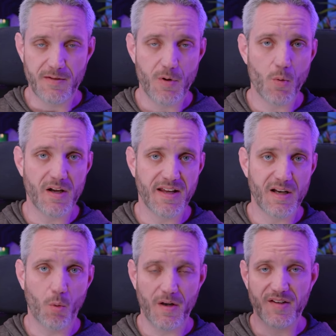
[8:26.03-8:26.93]
If we want to
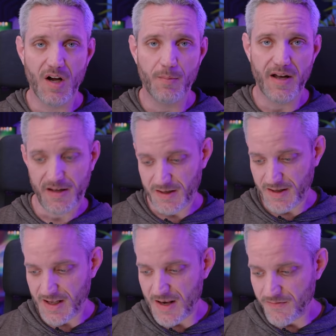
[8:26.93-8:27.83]
get a one terabyte
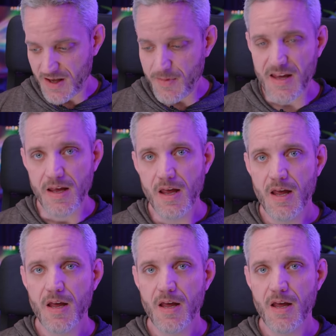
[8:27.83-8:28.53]
NVMe,